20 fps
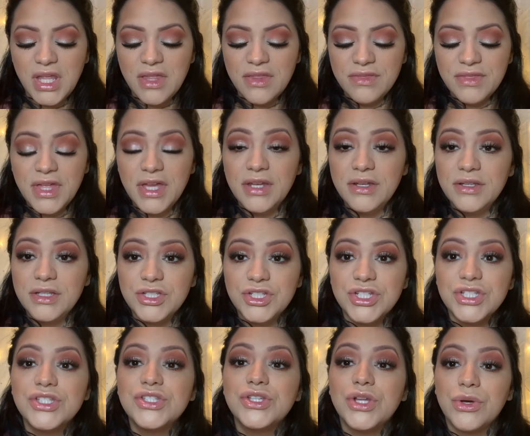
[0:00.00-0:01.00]
Then
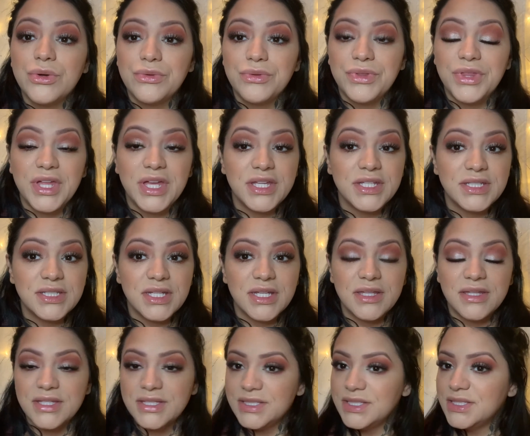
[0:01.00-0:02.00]
just know that
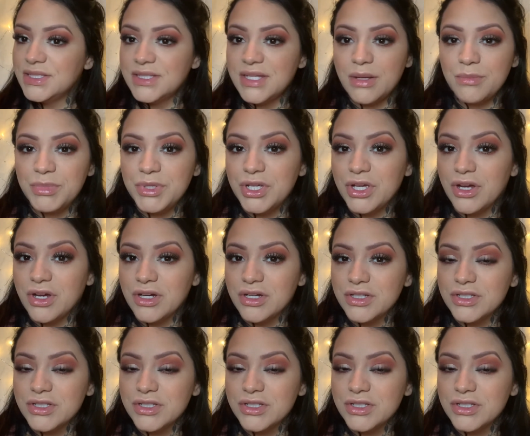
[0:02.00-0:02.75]
this is not PR.